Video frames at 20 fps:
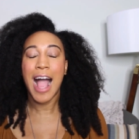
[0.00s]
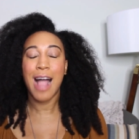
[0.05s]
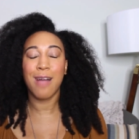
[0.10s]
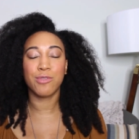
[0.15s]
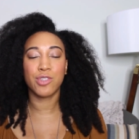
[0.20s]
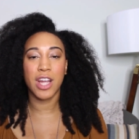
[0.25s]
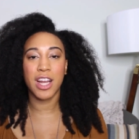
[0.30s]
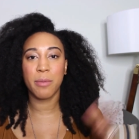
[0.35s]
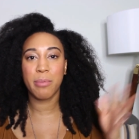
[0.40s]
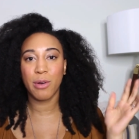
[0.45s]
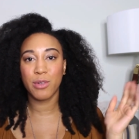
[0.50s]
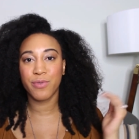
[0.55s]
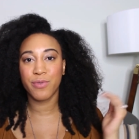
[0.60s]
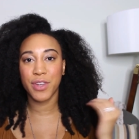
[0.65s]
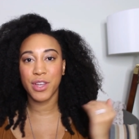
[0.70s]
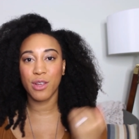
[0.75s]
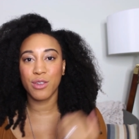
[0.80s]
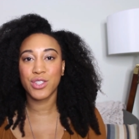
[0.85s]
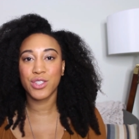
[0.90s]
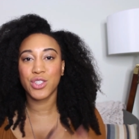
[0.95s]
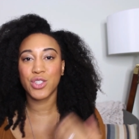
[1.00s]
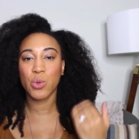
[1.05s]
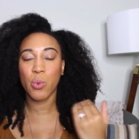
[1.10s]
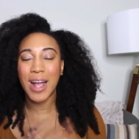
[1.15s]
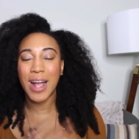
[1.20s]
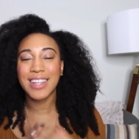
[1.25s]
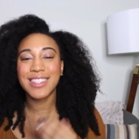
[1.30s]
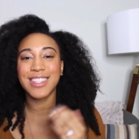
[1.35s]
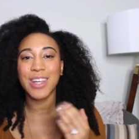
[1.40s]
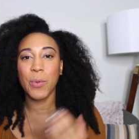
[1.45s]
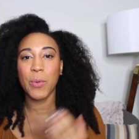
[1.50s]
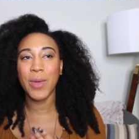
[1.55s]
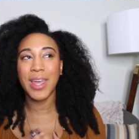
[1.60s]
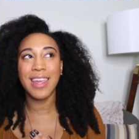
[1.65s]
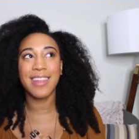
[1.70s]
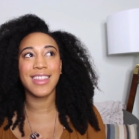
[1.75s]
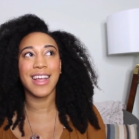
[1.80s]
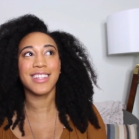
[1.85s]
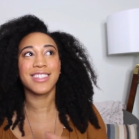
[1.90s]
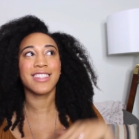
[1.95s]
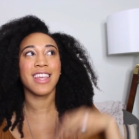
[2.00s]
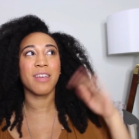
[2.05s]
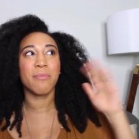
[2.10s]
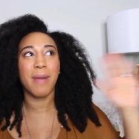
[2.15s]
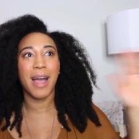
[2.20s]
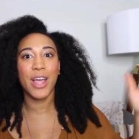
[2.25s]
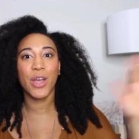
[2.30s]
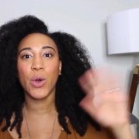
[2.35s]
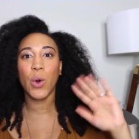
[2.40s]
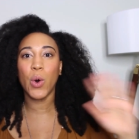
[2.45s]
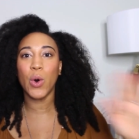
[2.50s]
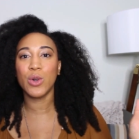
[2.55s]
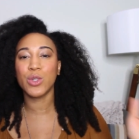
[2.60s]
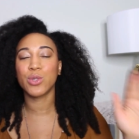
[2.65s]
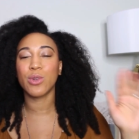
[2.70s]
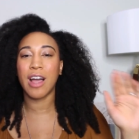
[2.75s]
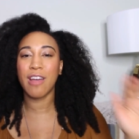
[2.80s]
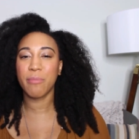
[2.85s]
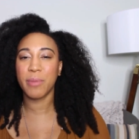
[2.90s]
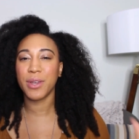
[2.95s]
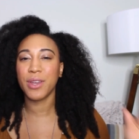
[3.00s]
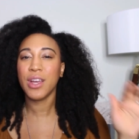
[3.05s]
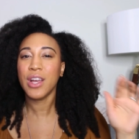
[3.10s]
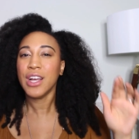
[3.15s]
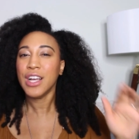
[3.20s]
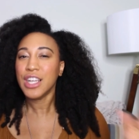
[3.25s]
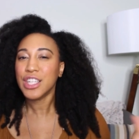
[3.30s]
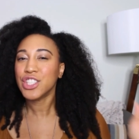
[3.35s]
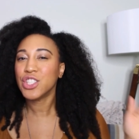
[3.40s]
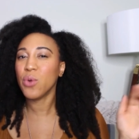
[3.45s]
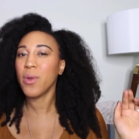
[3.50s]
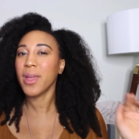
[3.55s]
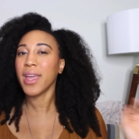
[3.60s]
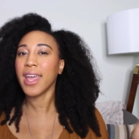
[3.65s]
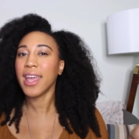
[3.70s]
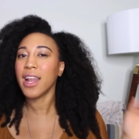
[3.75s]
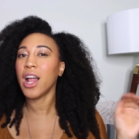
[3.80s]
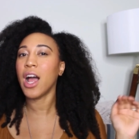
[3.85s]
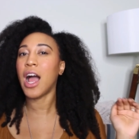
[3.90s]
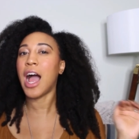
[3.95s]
I'm trying to post videos twice a week. That's like my goal, so I've been doing it.